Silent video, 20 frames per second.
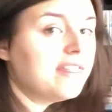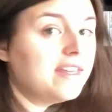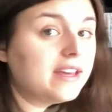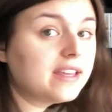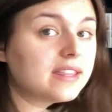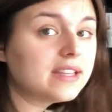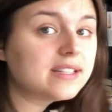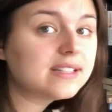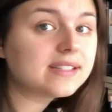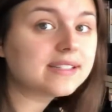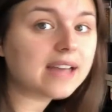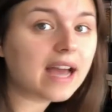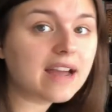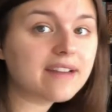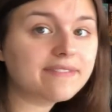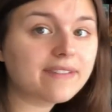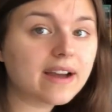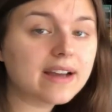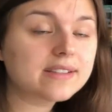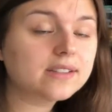think the
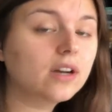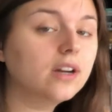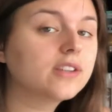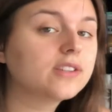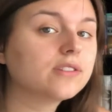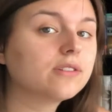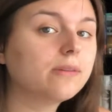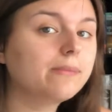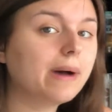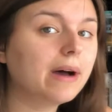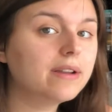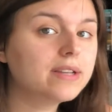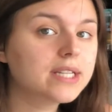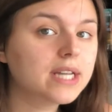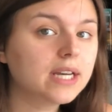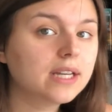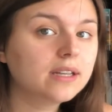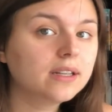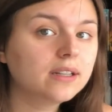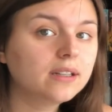sci-fi is also about
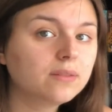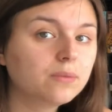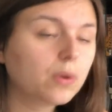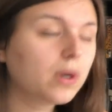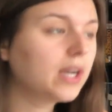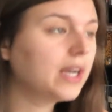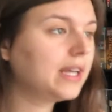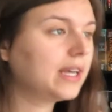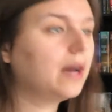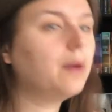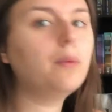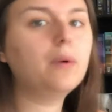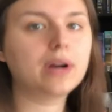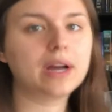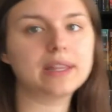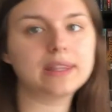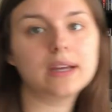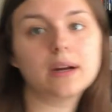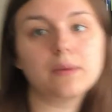done. We'll get